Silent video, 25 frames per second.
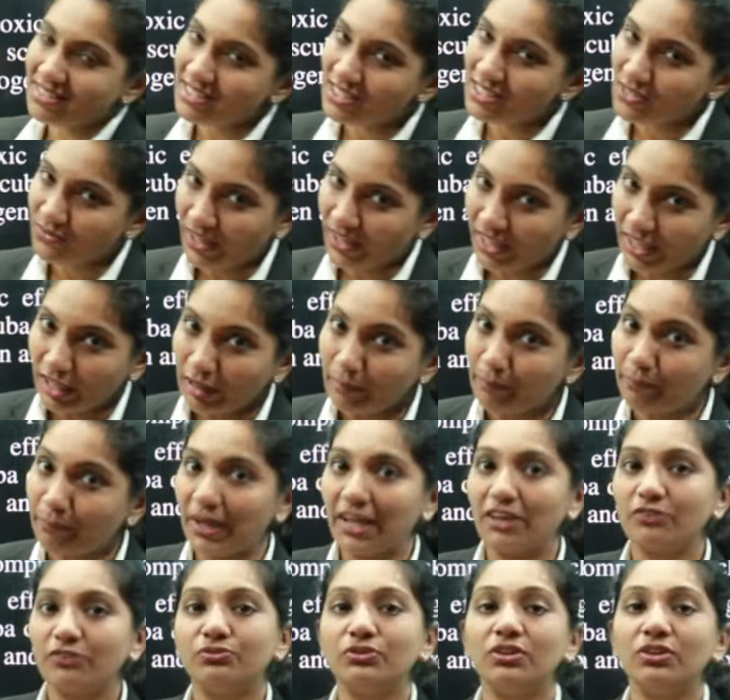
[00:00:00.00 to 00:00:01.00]
is very
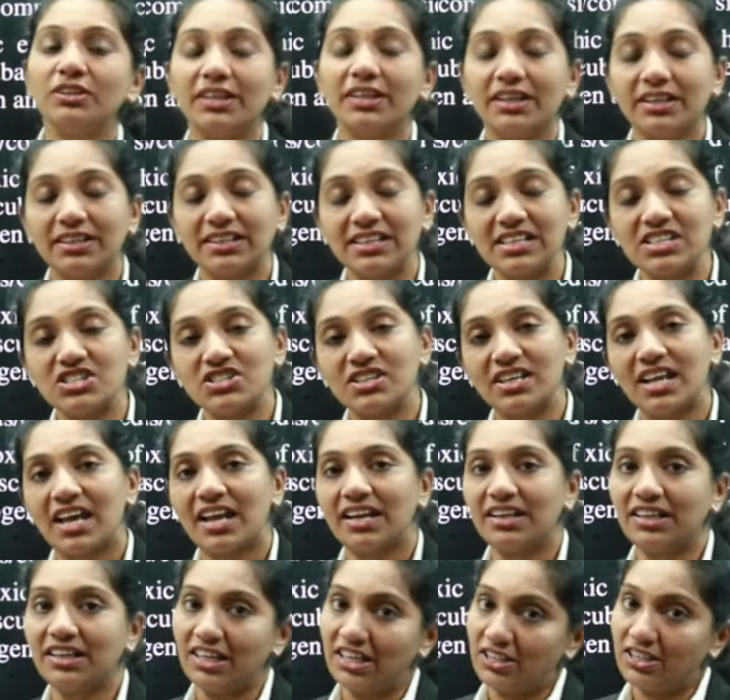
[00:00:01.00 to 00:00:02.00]
painful condition
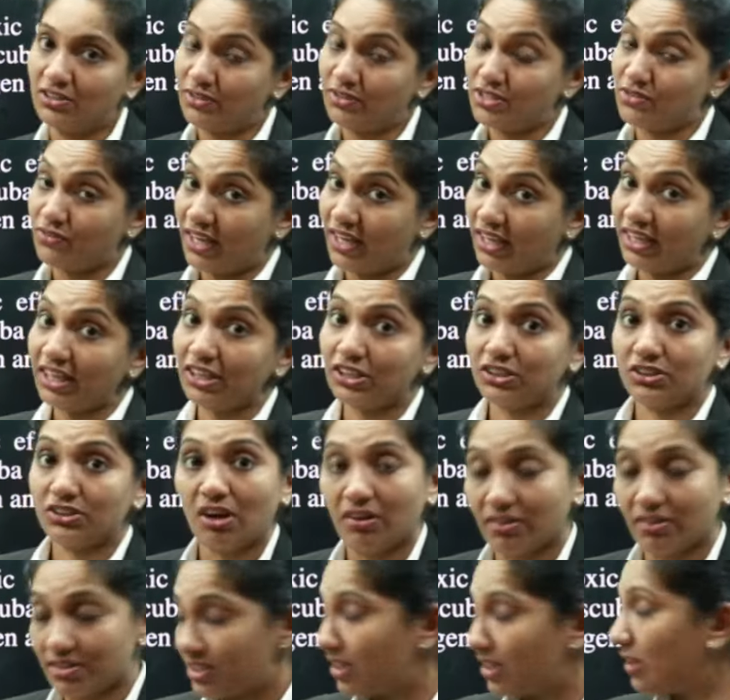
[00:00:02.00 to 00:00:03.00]
and it is very
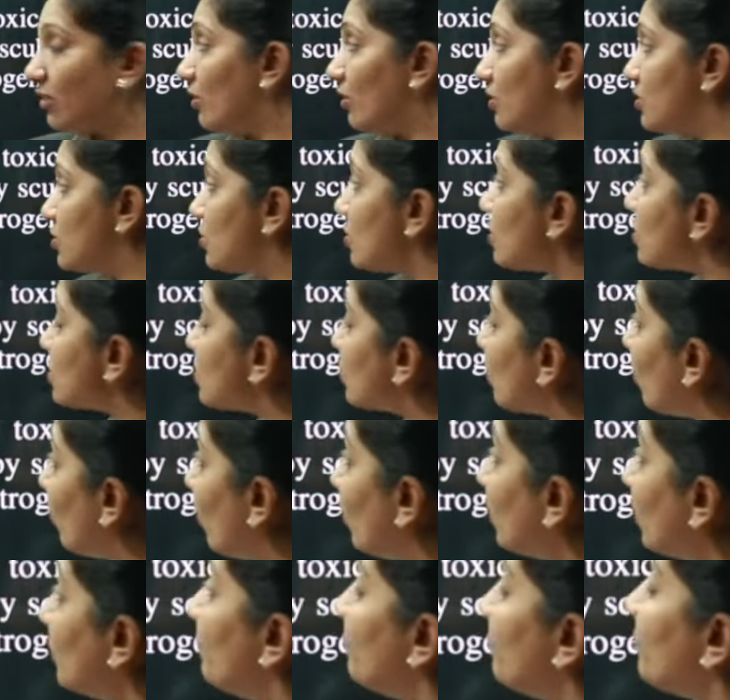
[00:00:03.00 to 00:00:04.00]
toxic also.
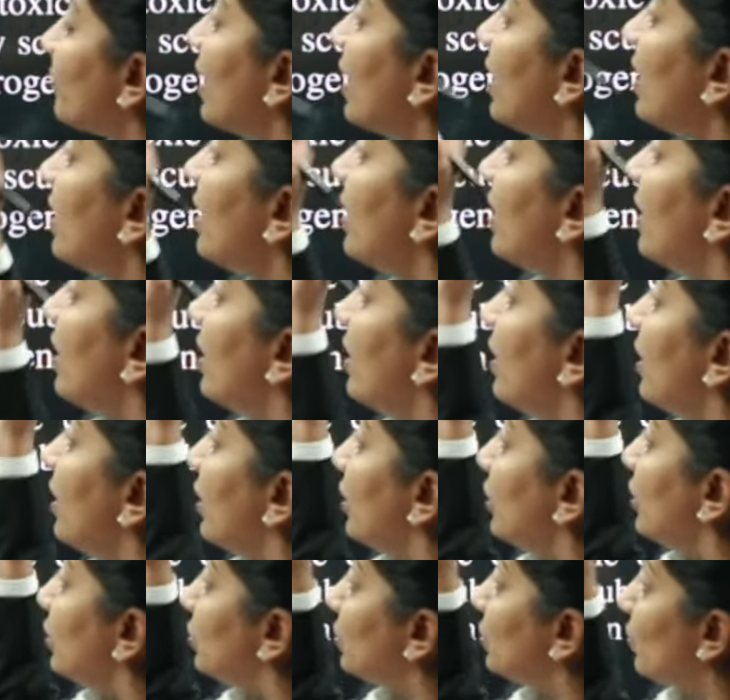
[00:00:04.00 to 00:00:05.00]
So,
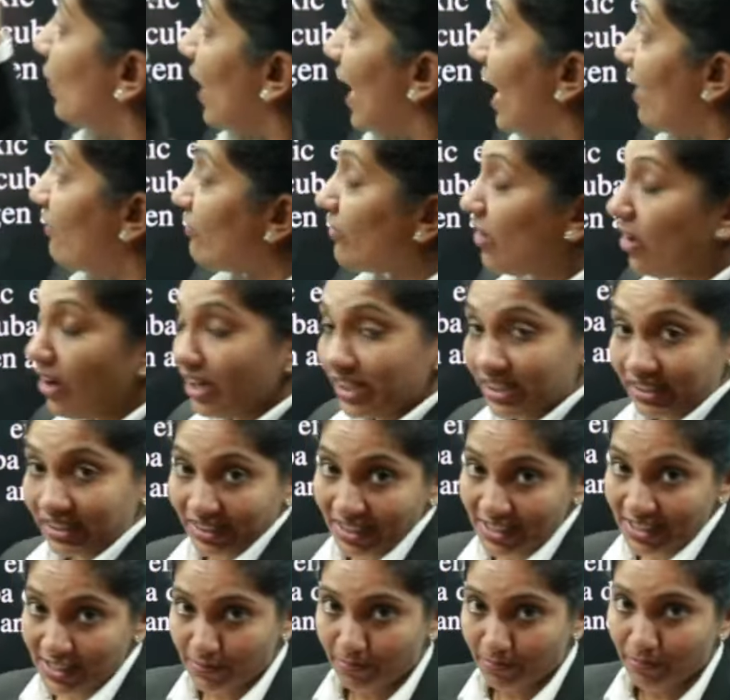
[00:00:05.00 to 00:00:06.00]
to avoid
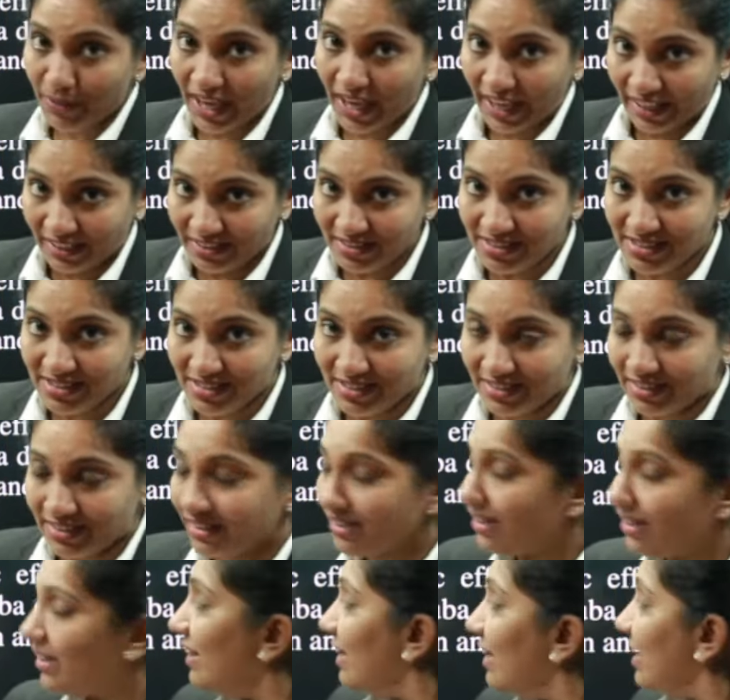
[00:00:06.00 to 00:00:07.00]
this bends,
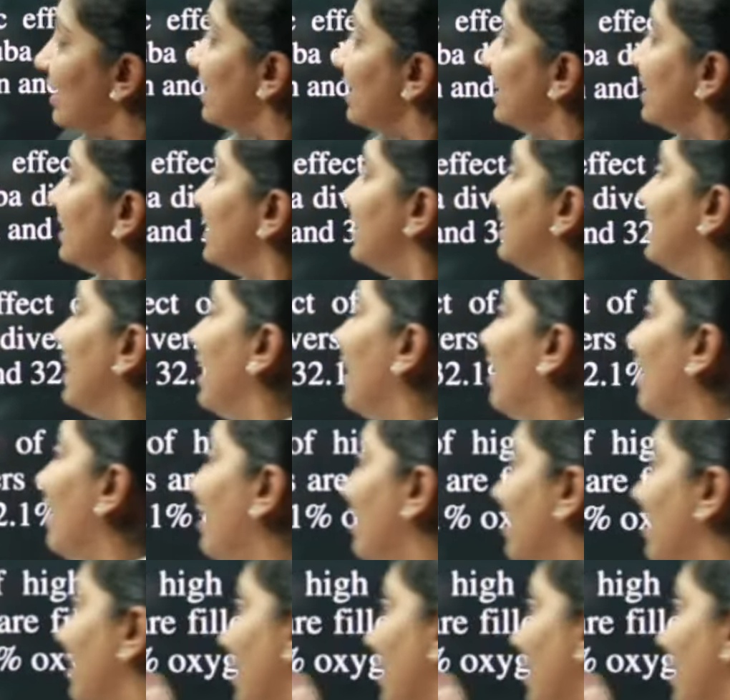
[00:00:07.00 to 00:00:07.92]
the